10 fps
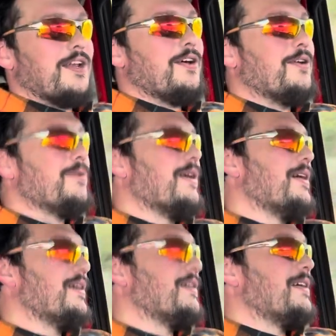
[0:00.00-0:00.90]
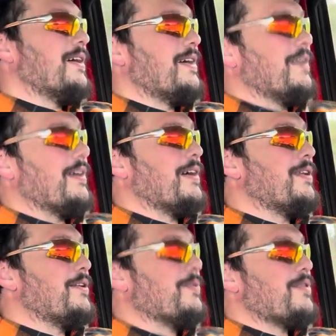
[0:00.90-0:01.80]
I
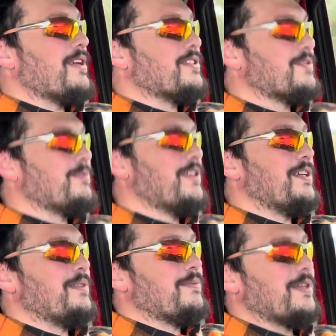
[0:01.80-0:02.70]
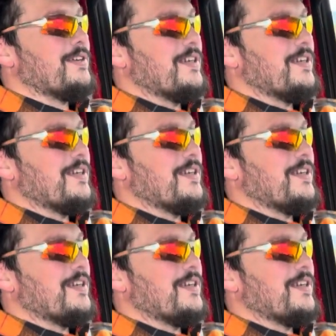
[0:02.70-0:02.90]
know things are pretty